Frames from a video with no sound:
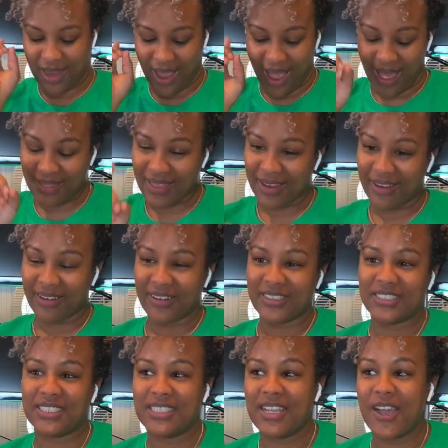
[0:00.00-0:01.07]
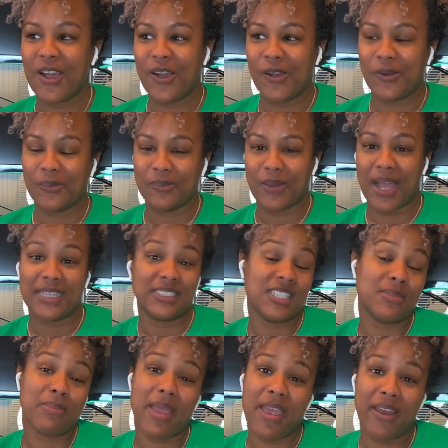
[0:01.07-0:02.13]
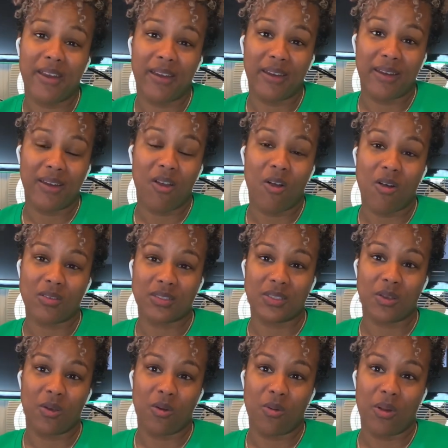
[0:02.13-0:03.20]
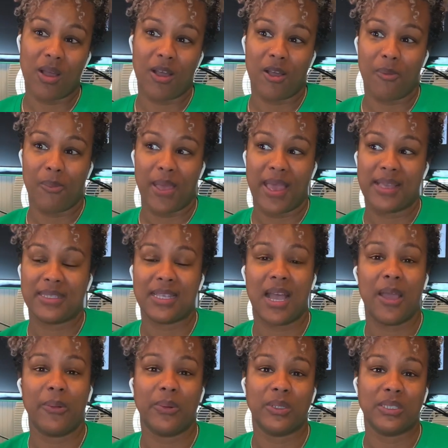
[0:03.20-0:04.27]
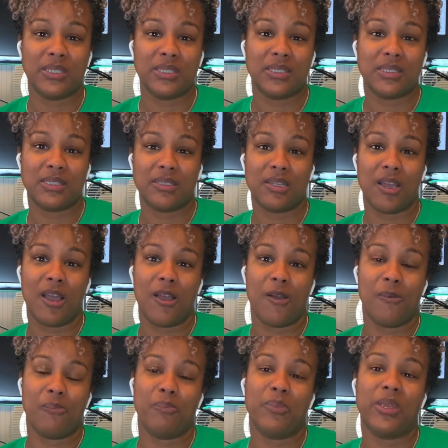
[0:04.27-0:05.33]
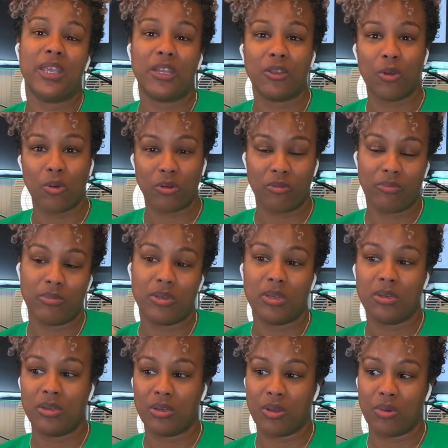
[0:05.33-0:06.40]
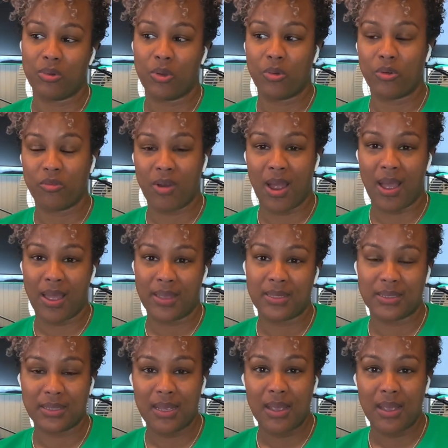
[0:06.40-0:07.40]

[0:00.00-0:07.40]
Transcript: I like her. She, um, I just met her also um, as I was um, being, not you know, notarized